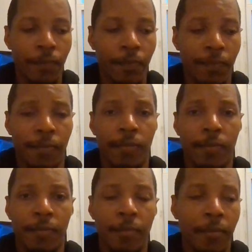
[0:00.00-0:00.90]

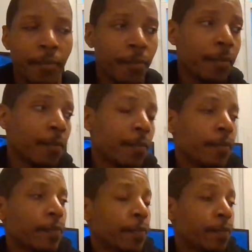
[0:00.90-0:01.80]

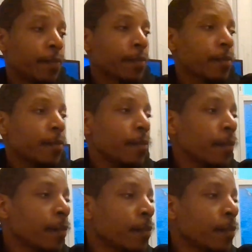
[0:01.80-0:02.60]
No one is speaking in this clip.